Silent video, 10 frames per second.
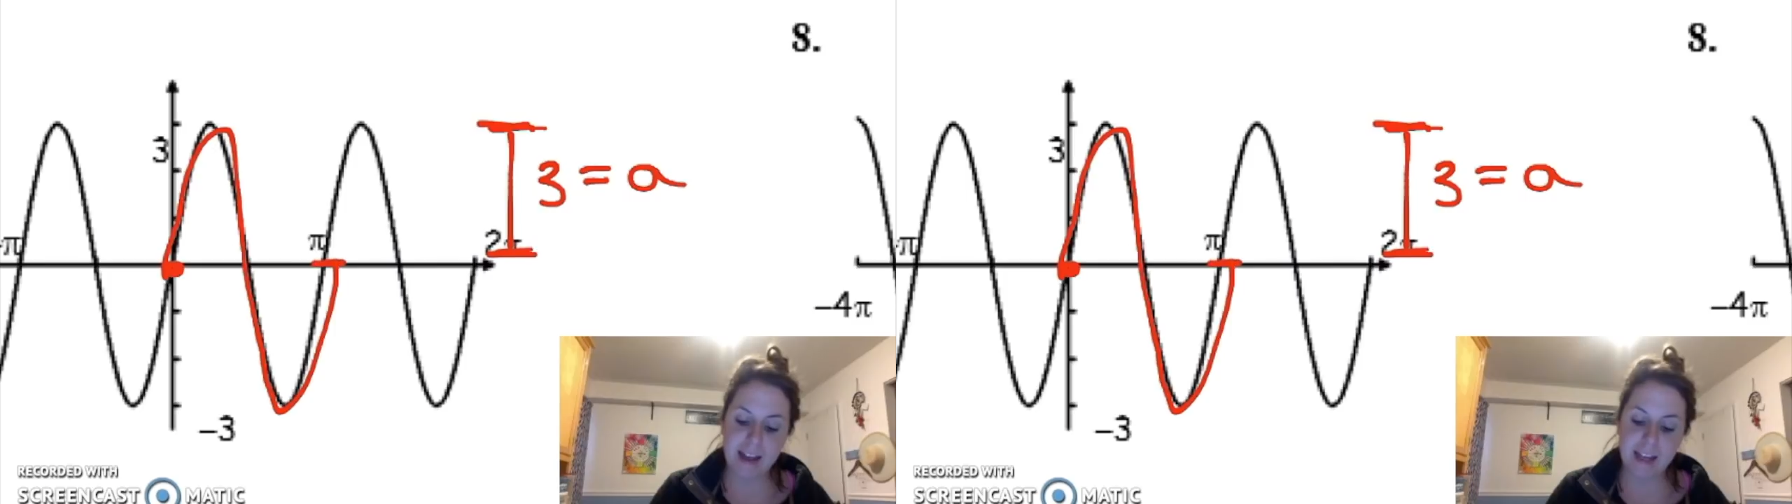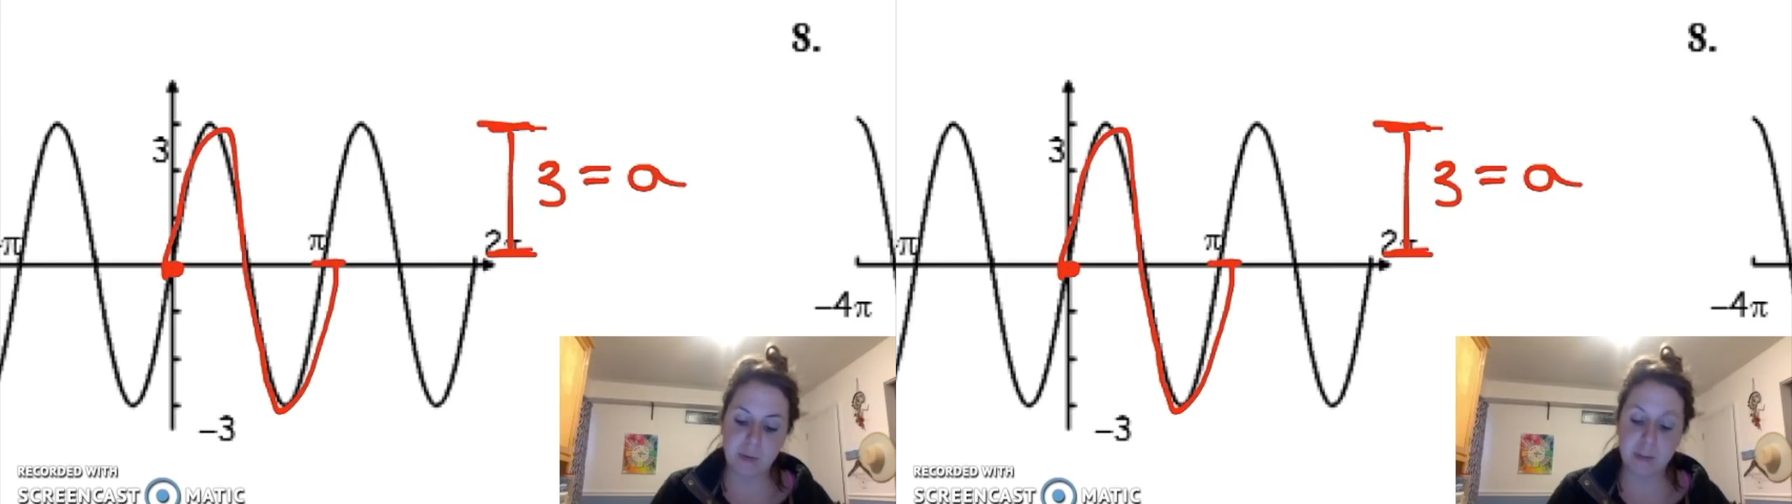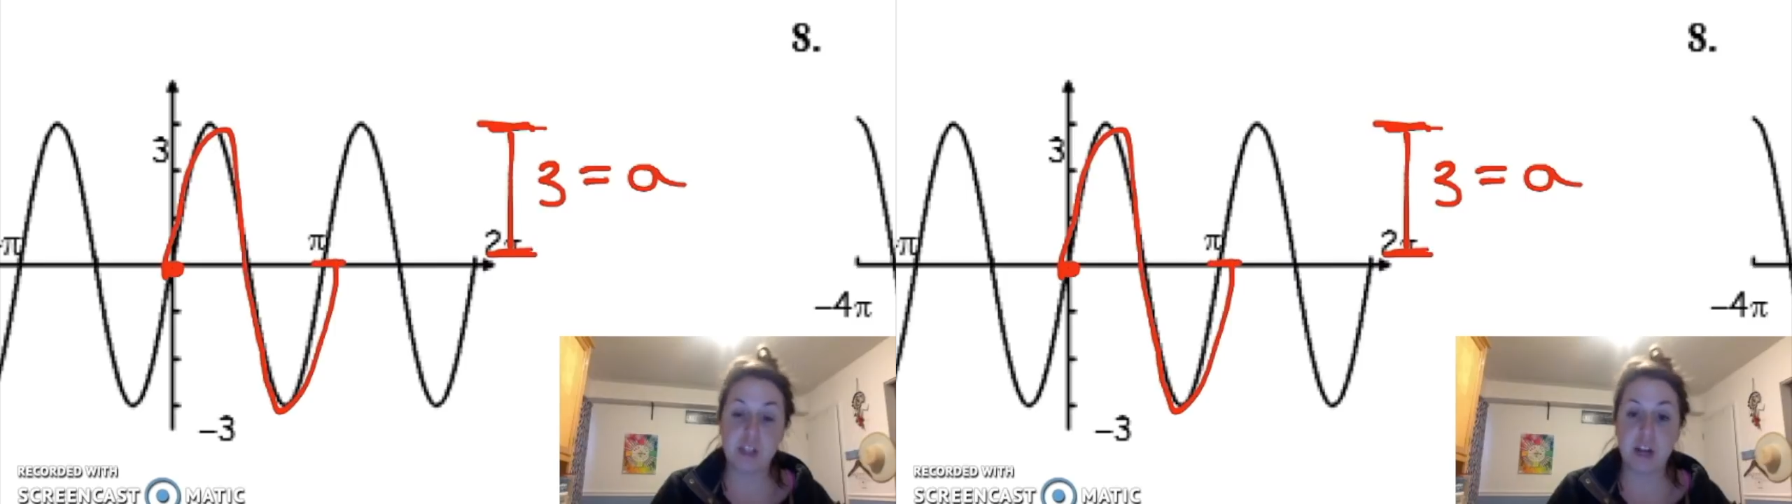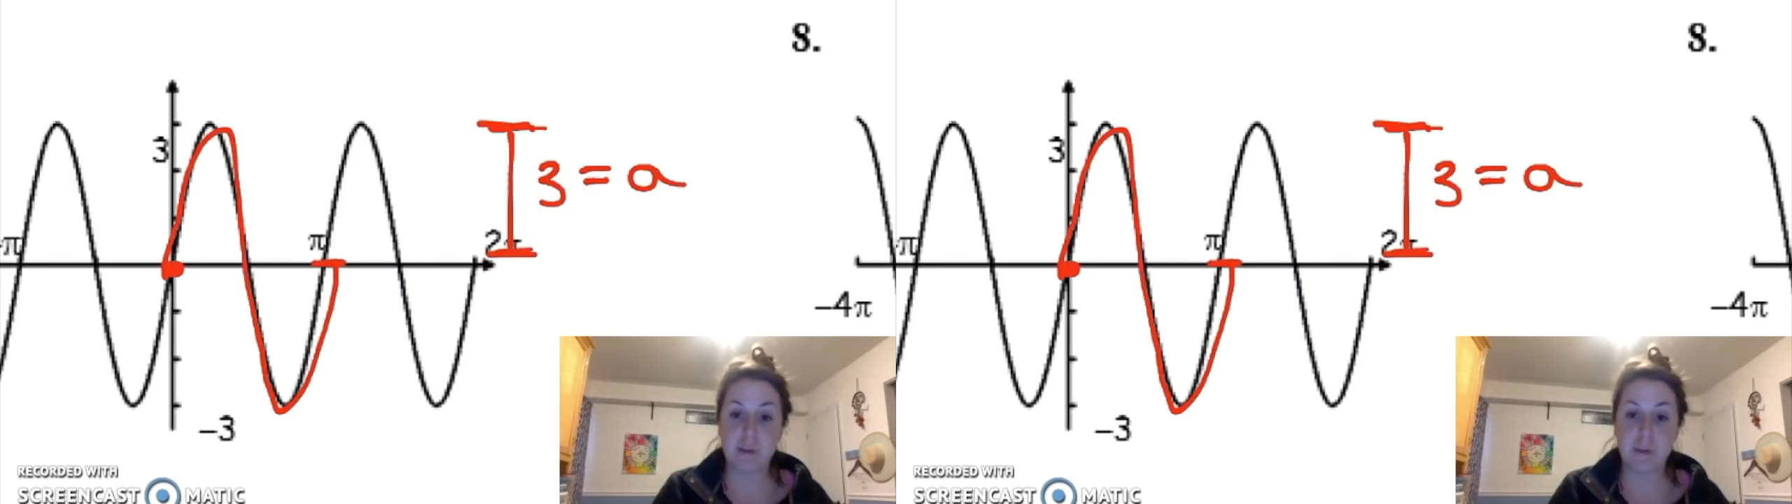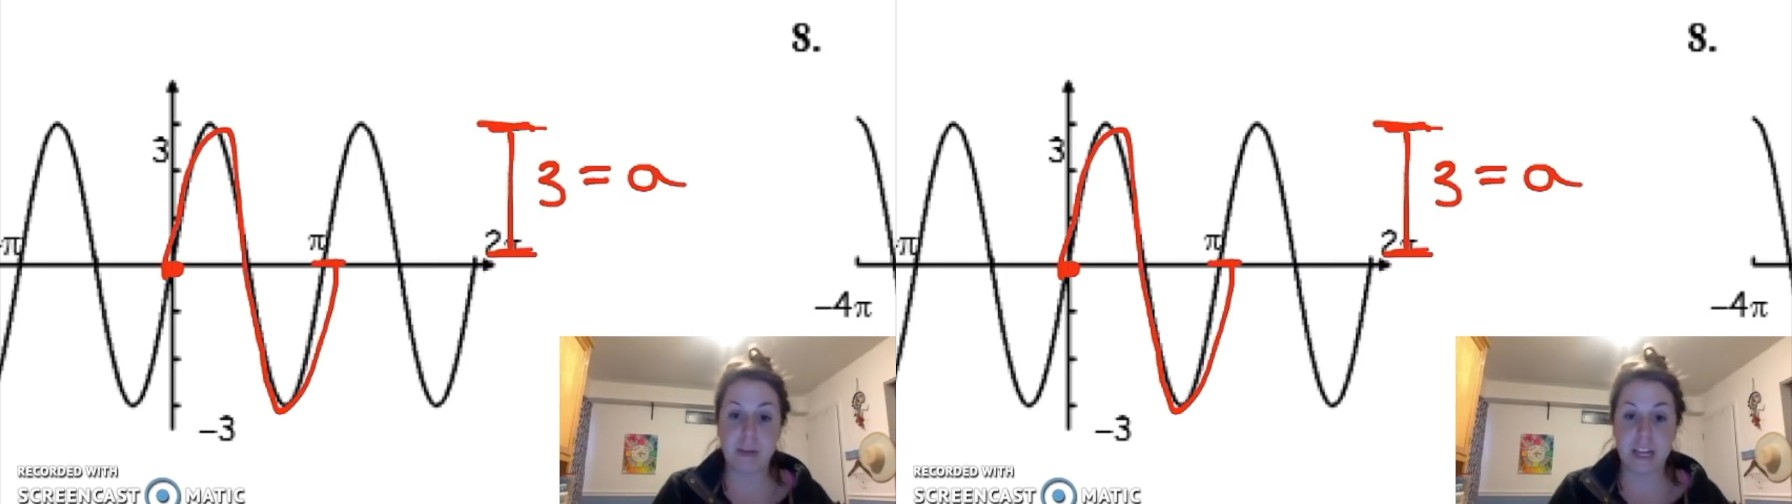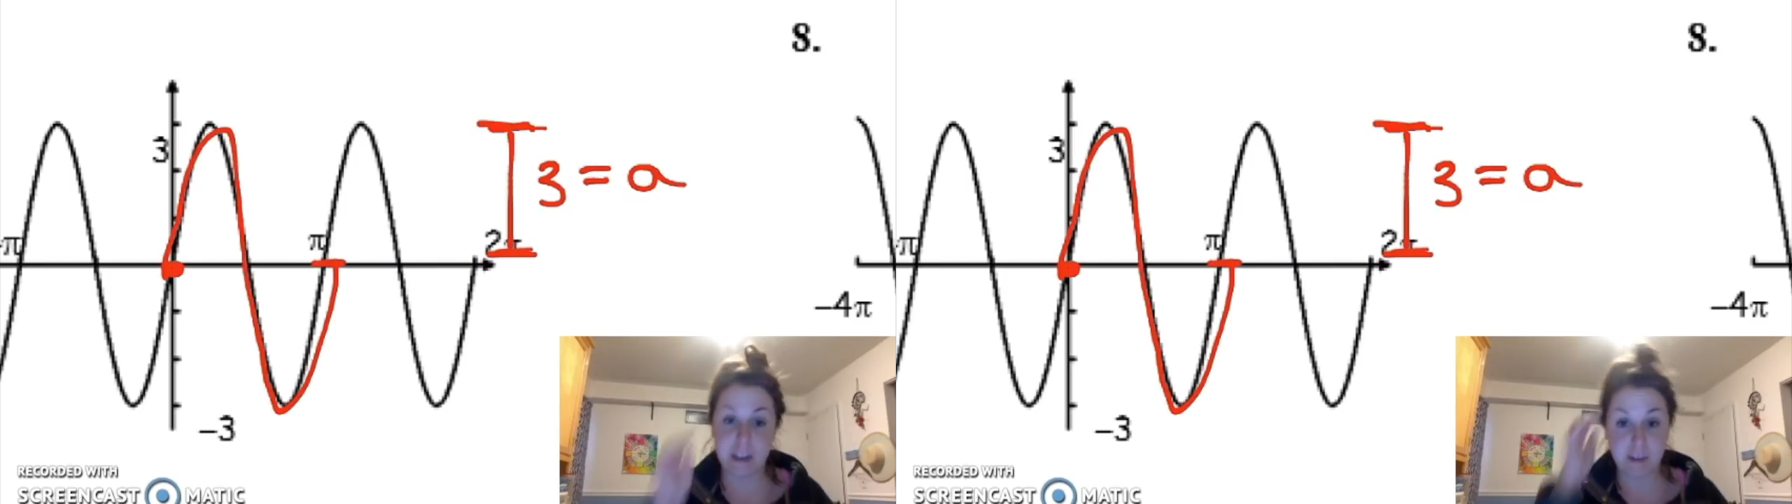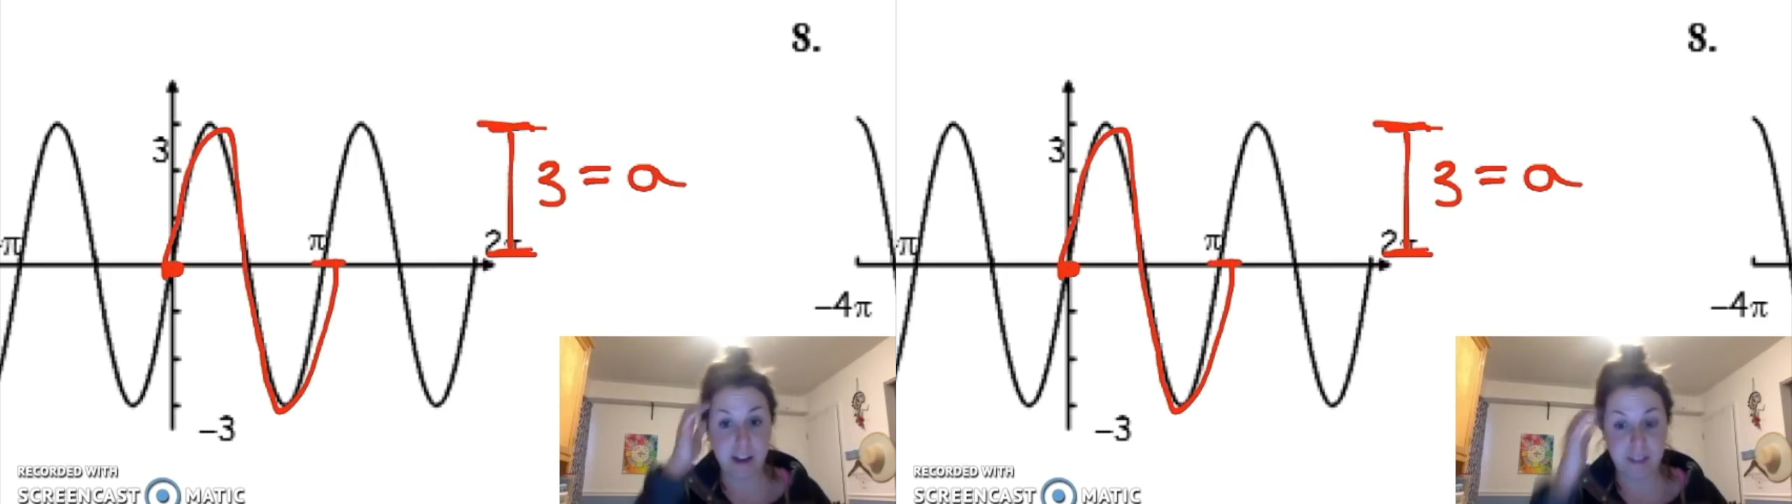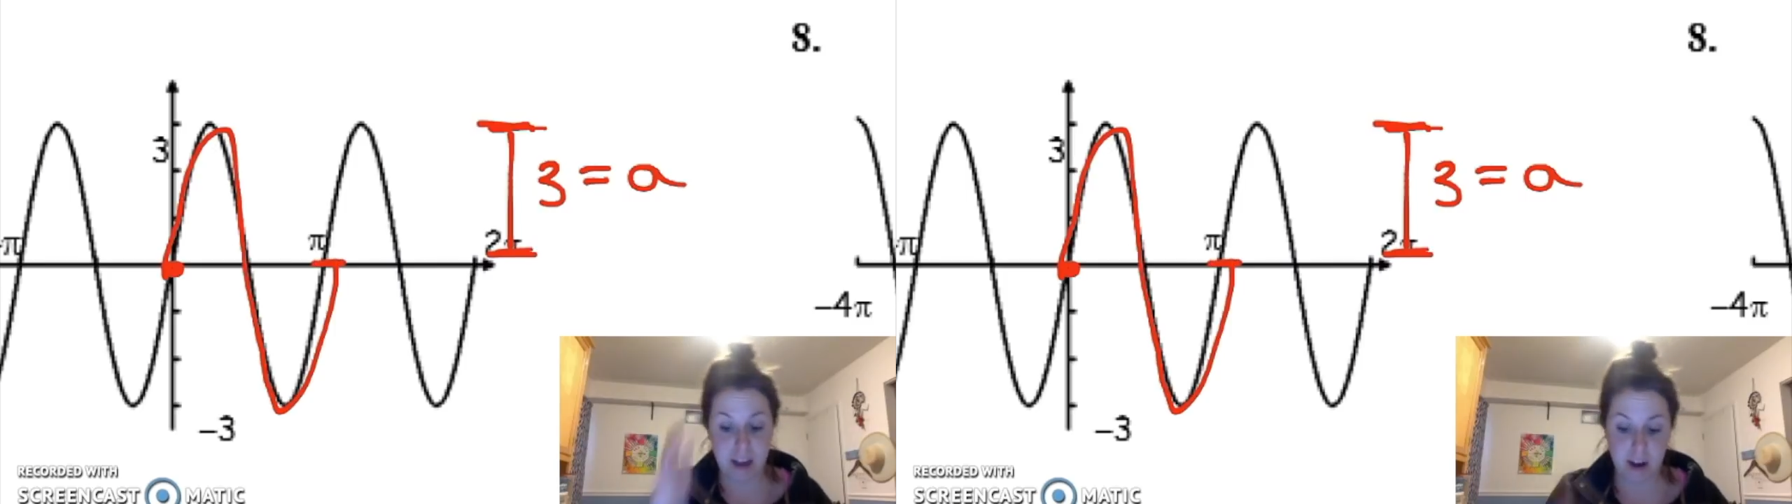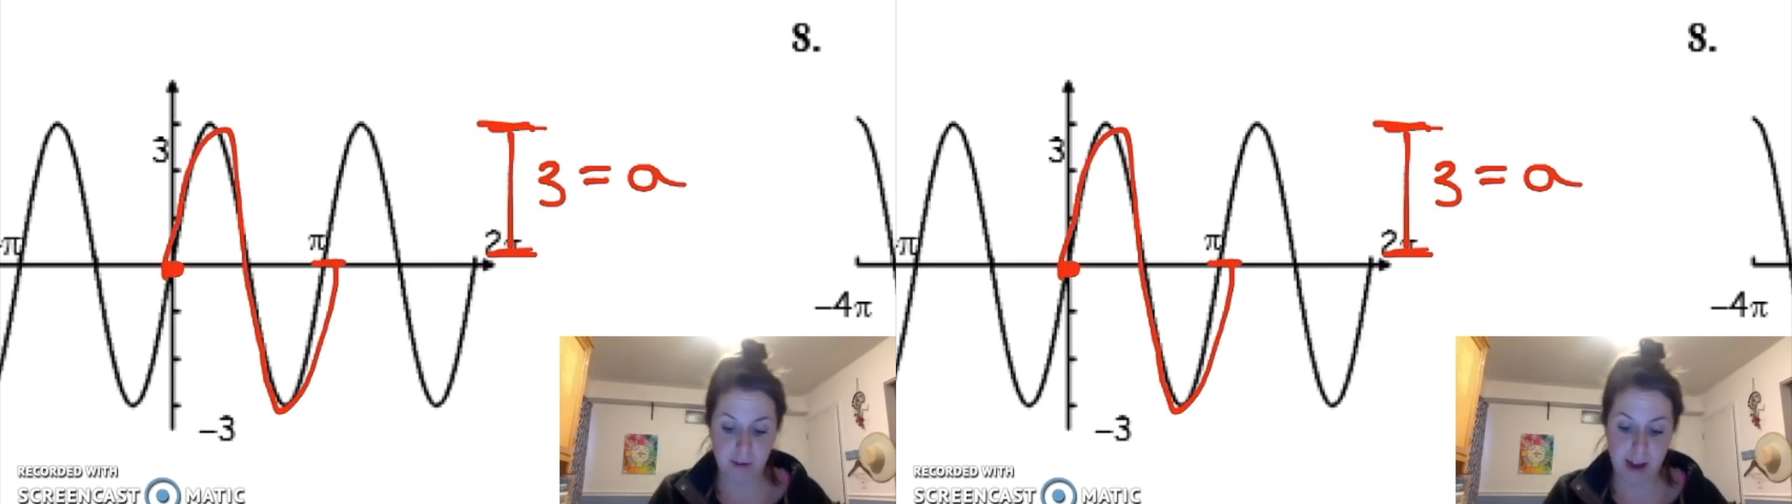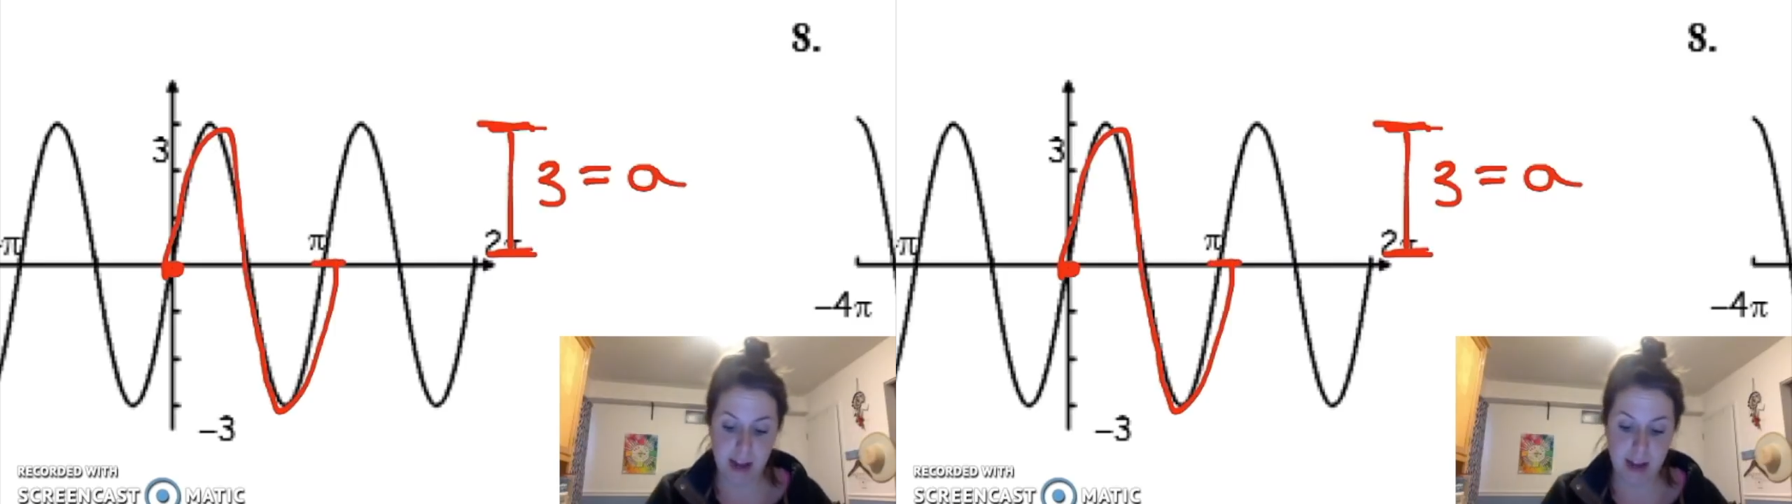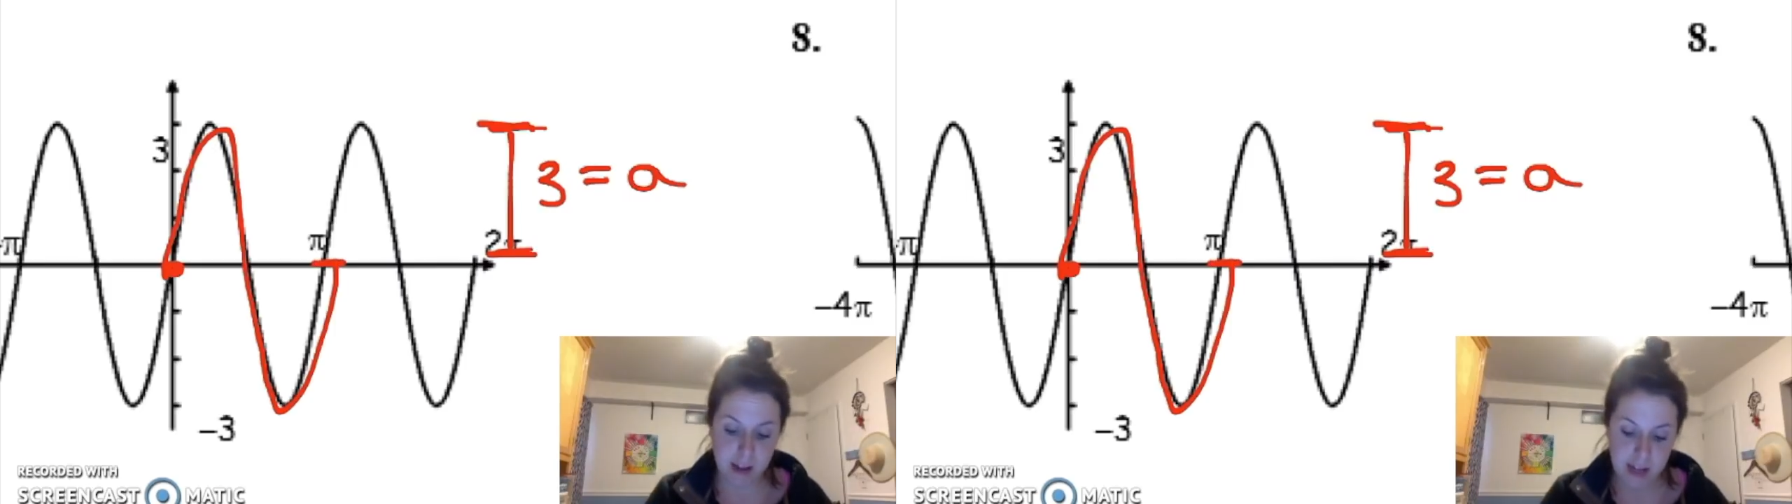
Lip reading: and it would start repeating right there, right?